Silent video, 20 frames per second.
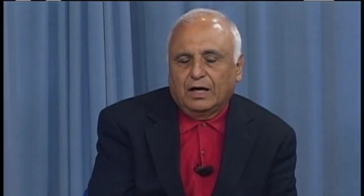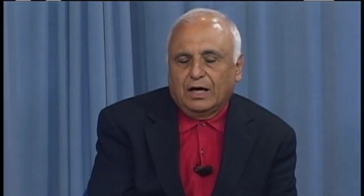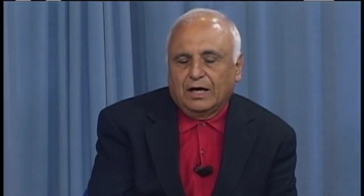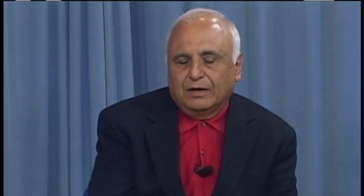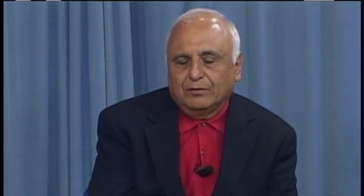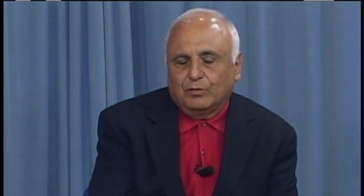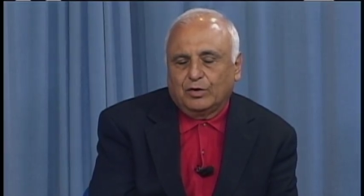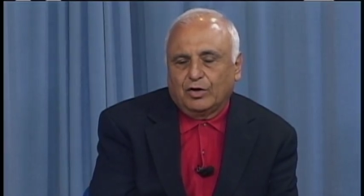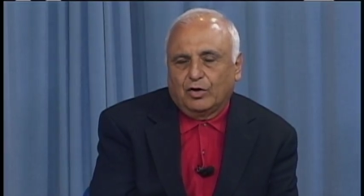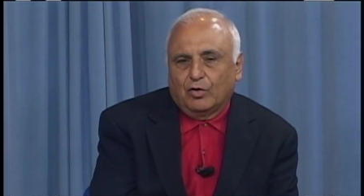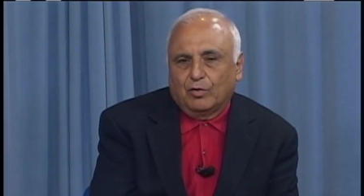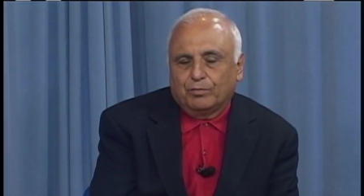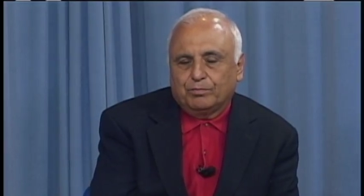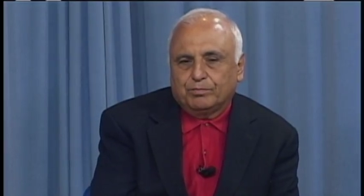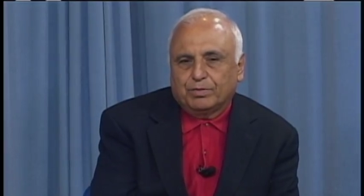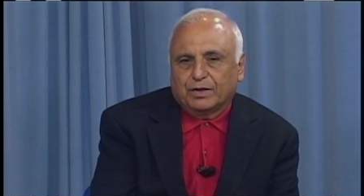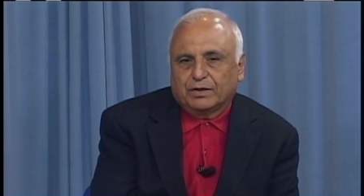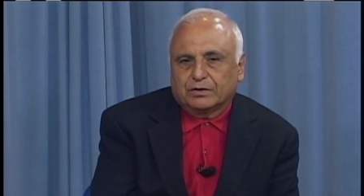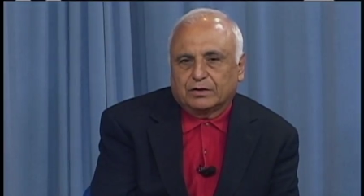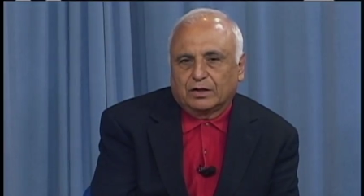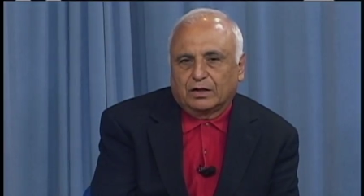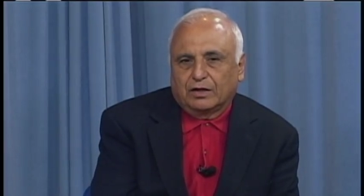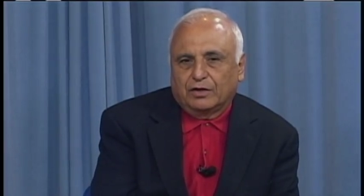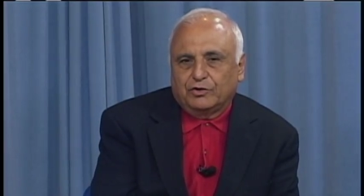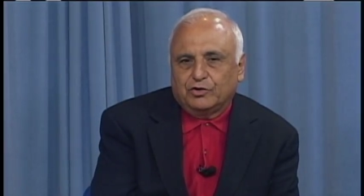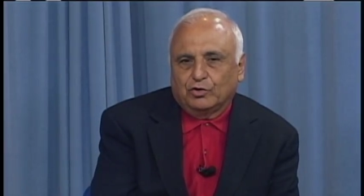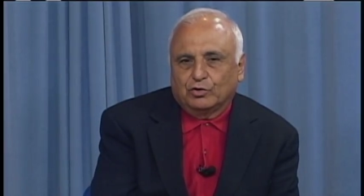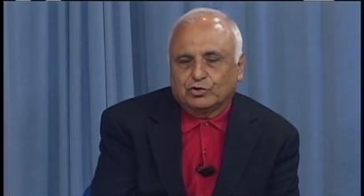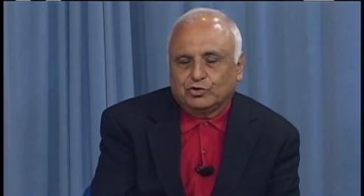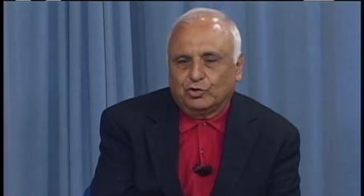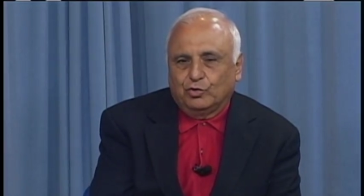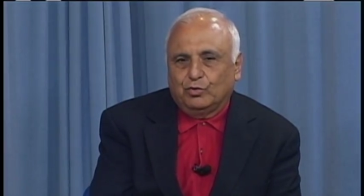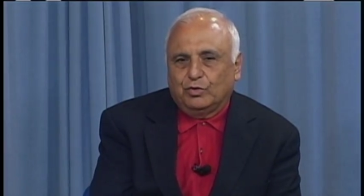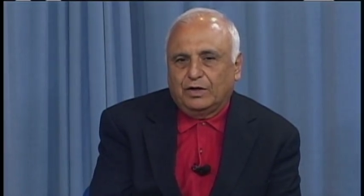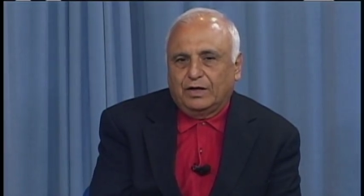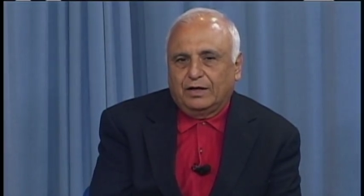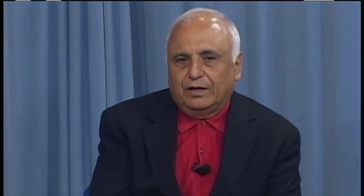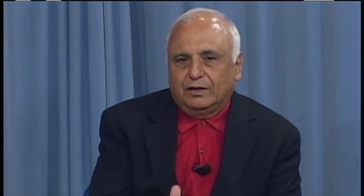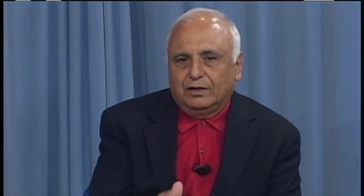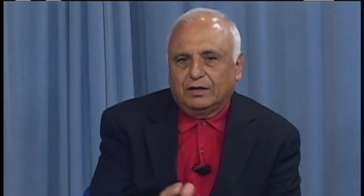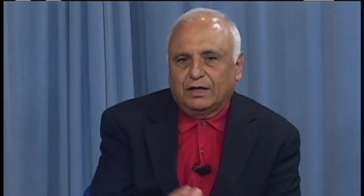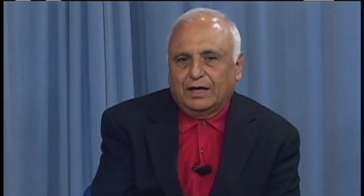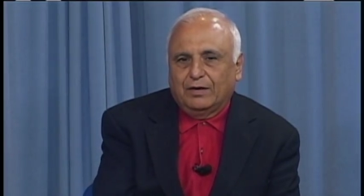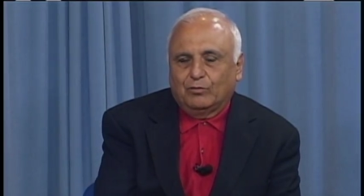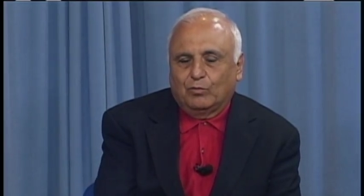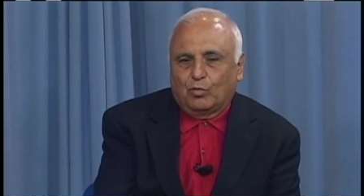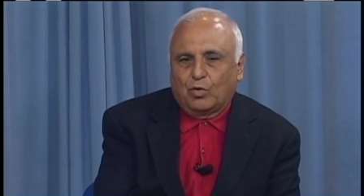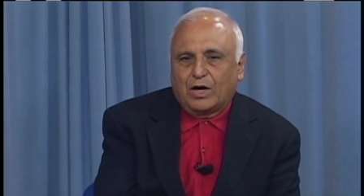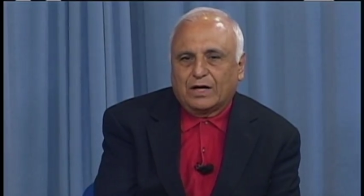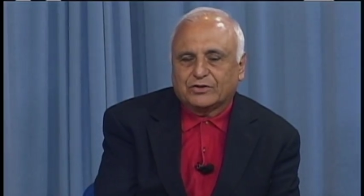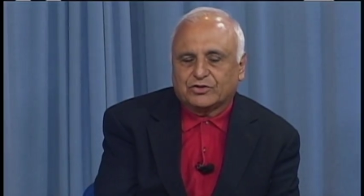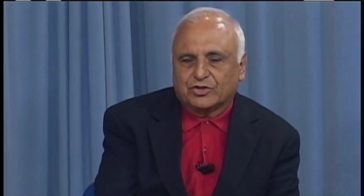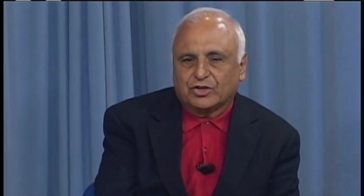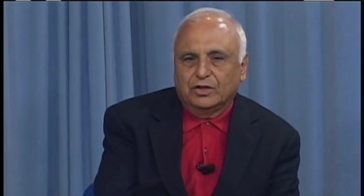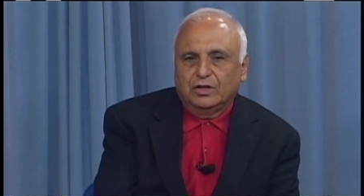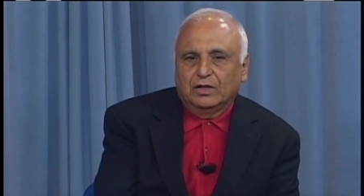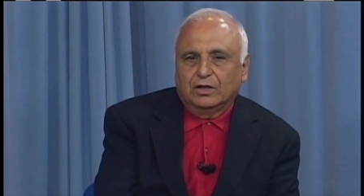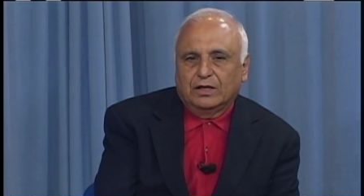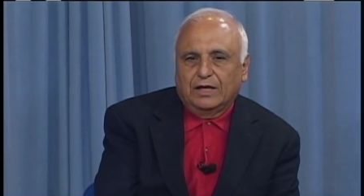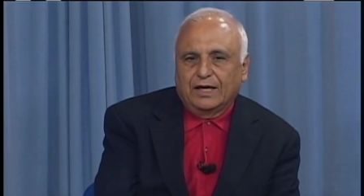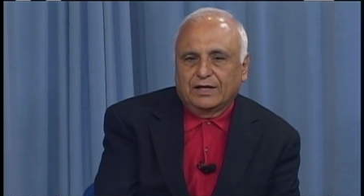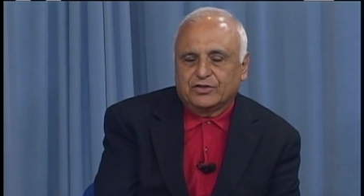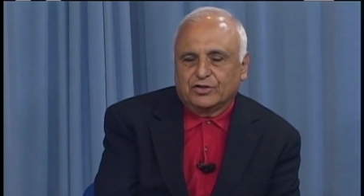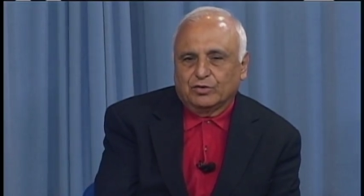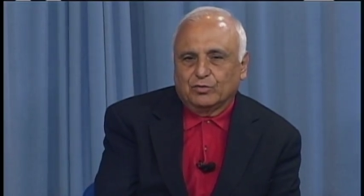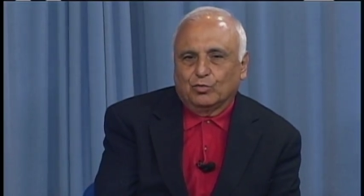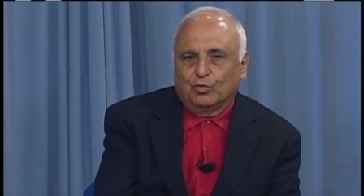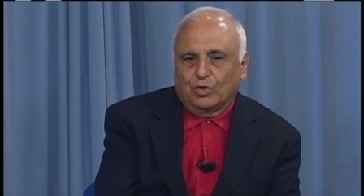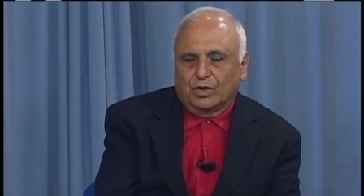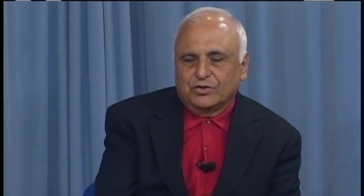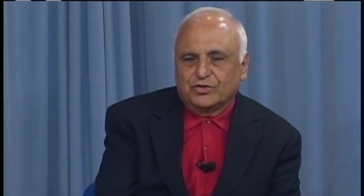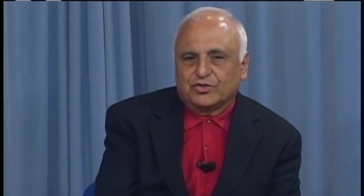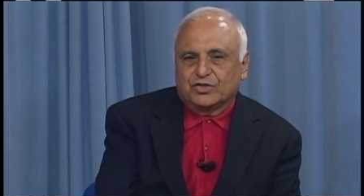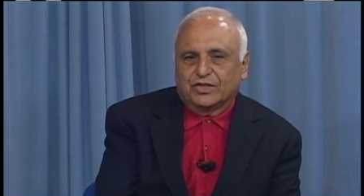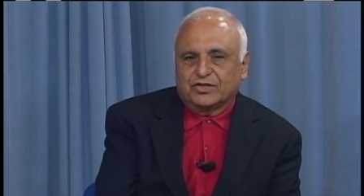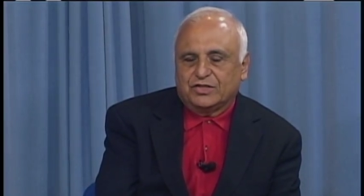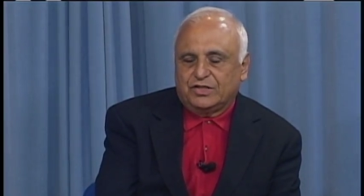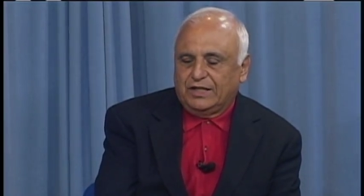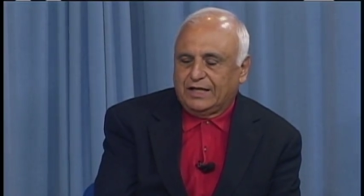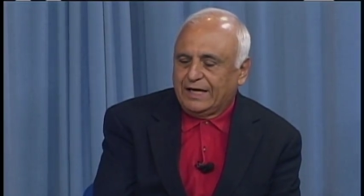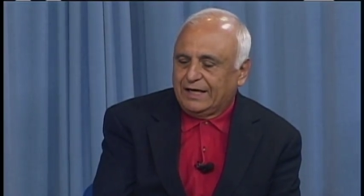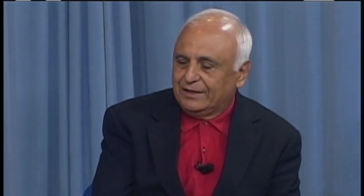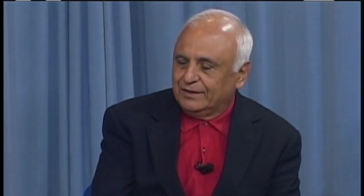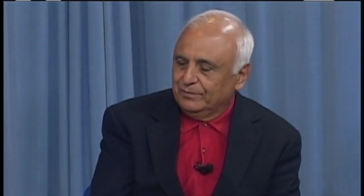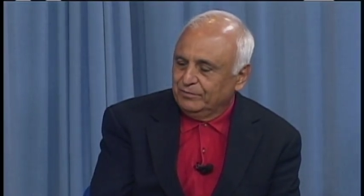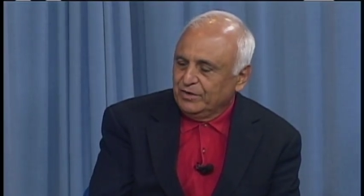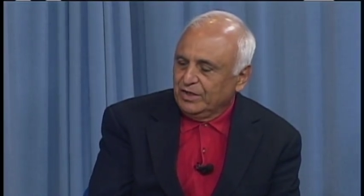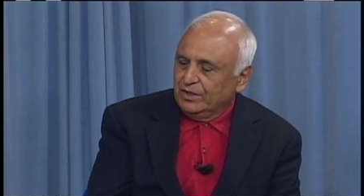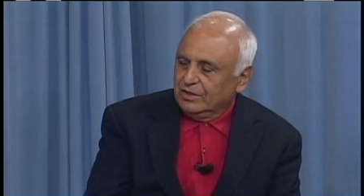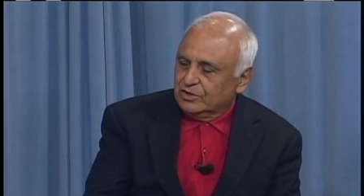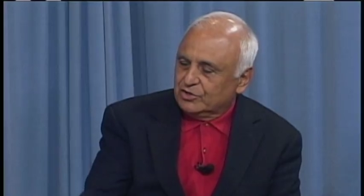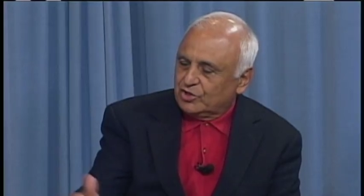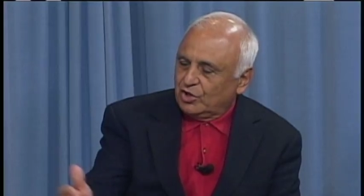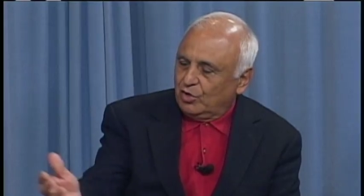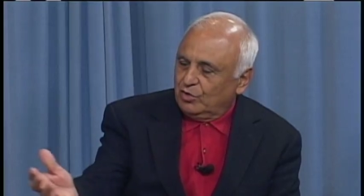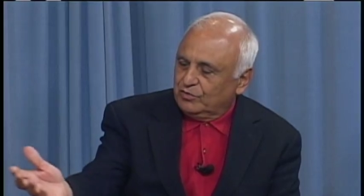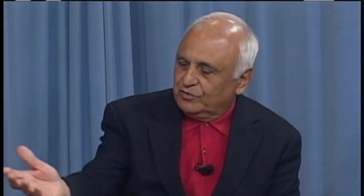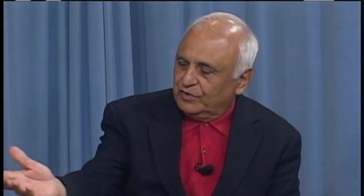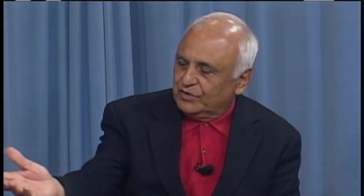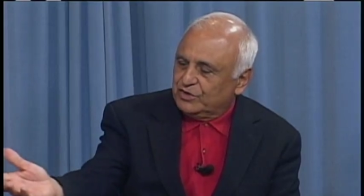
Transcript: And we hope that you'll tune in and watch Exit 168. So